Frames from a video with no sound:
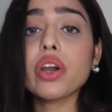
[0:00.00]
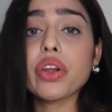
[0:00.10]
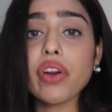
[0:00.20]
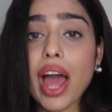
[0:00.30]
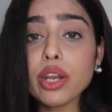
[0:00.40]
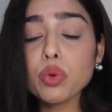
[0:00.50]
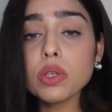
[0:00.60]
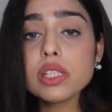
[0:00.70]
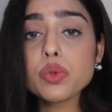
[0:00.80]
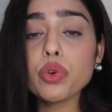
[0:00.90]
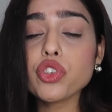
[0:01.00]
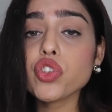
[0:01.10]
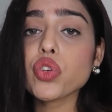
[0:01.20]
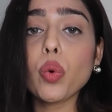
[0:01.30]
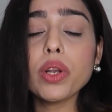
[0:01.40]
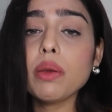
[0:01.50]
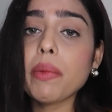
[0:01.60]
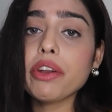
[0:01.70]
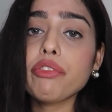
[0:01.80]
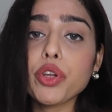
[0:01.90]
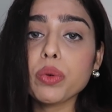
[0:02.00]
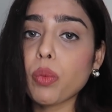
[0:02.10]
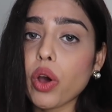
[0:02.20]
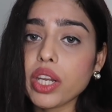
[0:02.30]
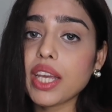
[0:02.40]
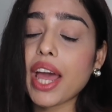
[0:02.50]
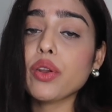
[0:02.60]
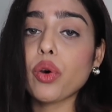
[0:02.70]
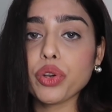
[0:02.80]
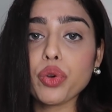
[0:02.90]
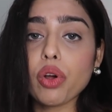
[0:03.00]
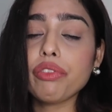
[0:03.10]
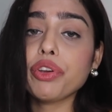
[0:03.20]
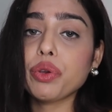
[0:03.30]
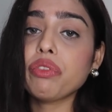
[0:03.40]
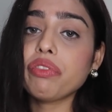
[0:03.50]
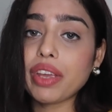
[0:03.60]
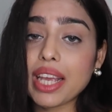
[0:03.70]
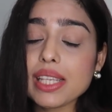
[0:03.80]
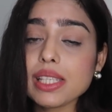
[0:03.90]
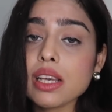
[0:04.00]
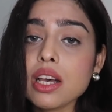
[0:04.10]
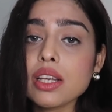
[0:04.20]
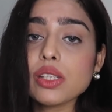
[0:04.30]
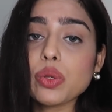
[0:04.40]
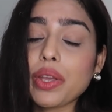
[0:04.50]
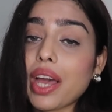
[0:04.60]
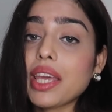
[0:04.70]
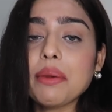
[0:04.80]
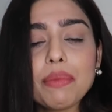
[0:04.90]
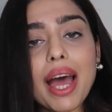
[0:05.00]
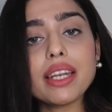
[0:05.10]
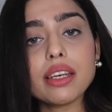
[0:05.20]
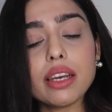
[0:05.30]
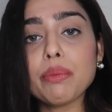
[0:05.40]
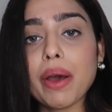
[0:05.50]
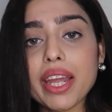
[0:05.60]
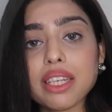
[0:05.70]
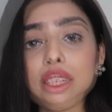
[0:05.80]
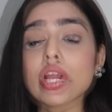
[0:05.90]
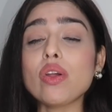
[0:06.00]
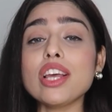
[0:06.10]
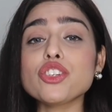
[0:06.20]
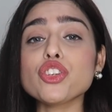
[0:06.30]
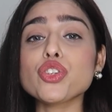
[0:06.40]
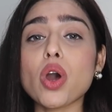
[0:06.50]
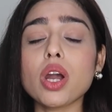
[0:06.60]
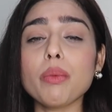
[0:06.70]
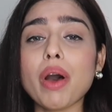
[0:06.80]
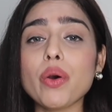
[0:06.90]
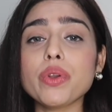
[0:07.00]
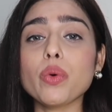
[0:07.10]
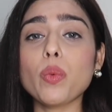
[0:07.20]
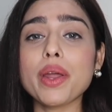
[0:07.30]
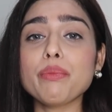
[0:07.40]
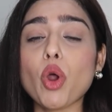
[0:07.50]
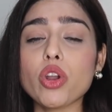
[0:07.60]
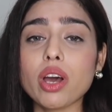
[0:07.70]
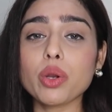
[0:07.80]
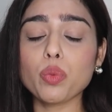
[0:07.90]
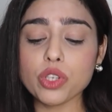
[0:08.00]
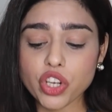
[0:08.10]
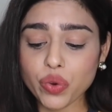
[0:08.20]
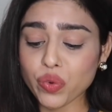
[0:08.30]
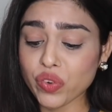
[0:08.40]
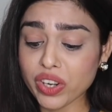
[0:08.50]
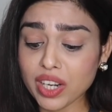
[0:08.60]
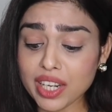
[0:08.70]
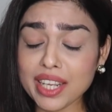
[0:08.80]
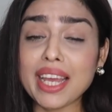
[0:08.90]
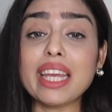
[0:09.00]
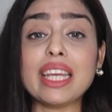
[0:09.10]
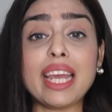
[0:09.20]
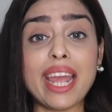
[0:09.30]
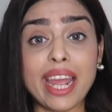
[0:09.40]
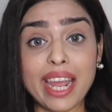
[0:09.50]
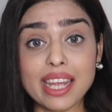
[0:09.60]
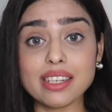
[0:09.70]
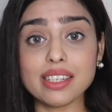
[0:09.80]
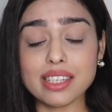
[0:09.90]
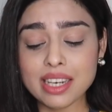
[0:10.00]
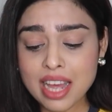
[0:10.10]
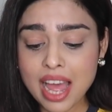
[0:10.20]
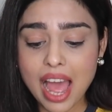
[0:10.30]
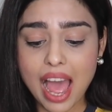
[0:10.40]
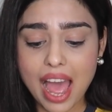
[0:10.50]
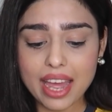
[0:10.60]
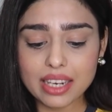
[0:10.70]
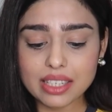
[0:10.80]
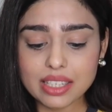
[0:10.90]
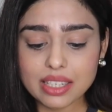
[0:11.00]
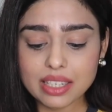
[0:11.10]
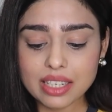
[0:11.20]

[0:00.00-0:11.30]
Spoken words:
granules which is only meant for your body and not at all for your face. So yeah, keep that in mind. So now let's just talk about one product which I really hated, and